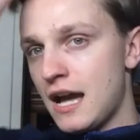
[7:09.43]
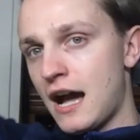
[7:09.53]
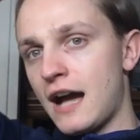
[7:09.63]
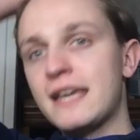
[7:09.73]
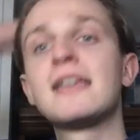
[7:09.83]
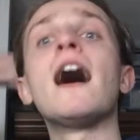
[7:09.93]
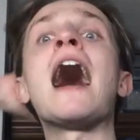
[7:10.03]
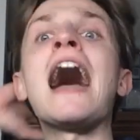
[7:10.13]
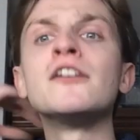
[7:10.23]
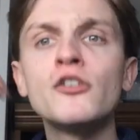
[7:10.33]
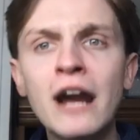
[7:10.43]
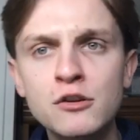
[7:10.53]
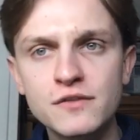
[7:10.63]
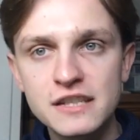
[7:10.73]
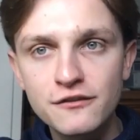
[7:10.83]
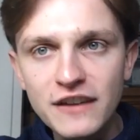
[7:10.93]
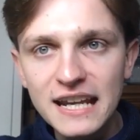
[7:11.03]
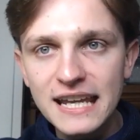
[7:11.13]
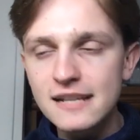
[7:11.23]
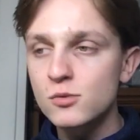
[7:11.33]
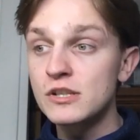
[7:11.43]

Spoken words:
a hander out of his feelings,